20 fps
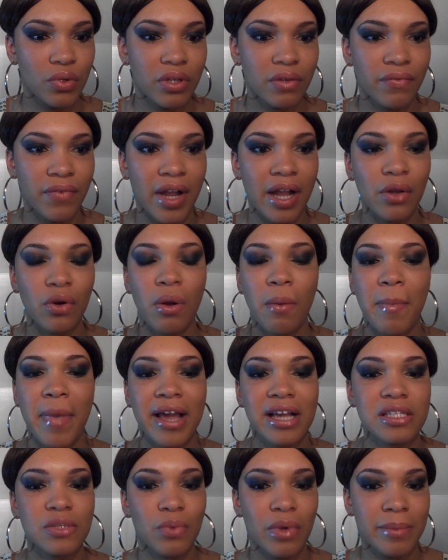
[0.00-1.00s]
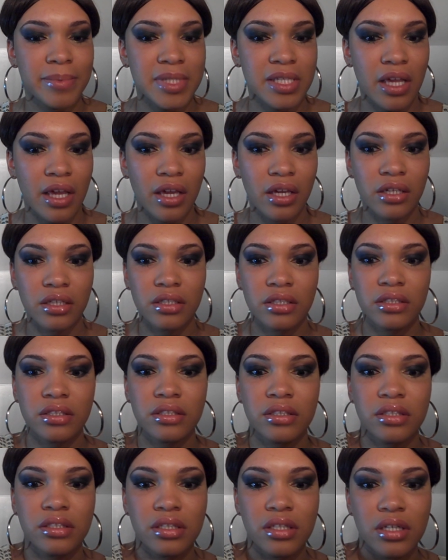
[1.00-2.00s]
you can find on MAC's website,
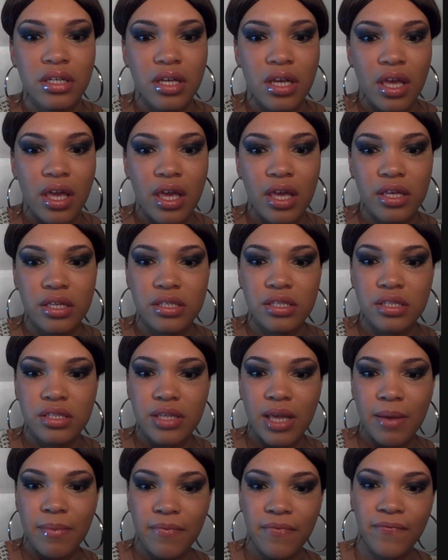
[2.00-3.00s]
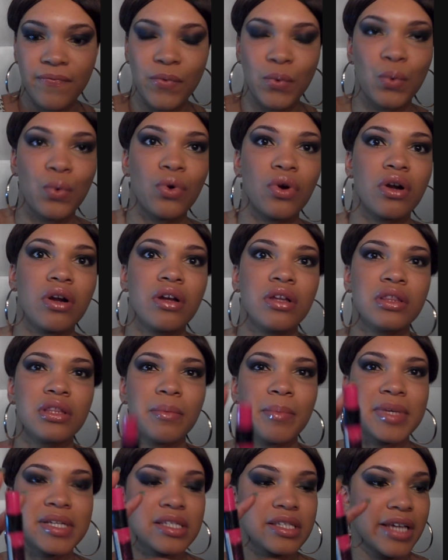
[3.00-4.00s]
except for
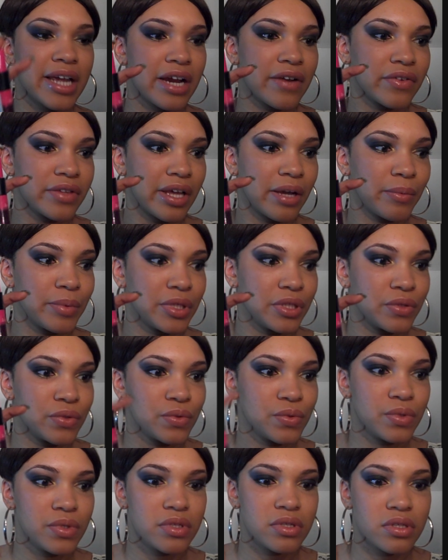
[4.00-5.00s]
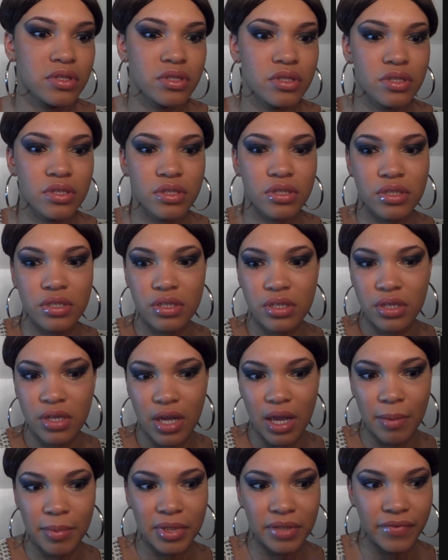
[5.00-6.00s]
the mascara that we use.
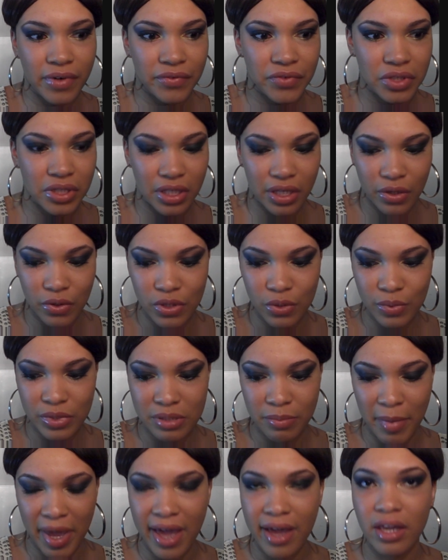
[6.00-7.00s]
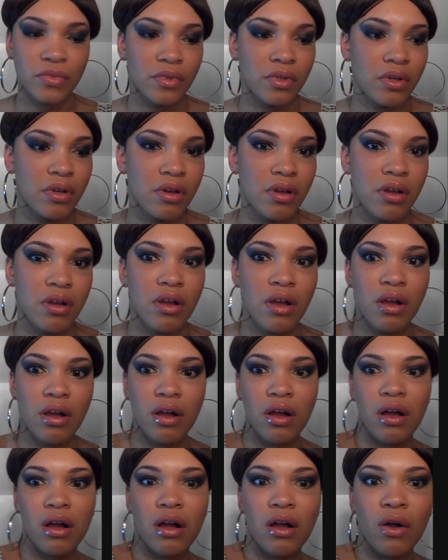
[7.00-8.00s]
I believe everything else was MAC.
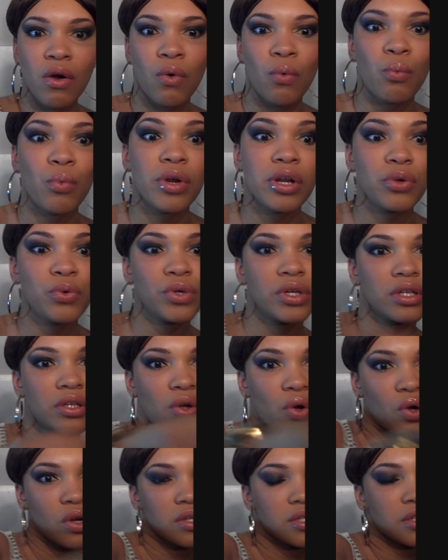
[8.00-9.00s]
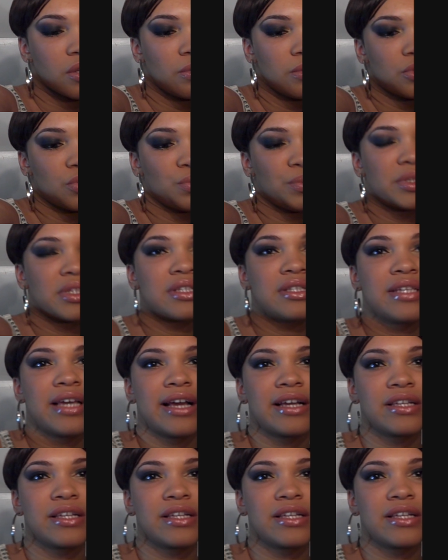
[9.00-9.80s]
What you can also do with the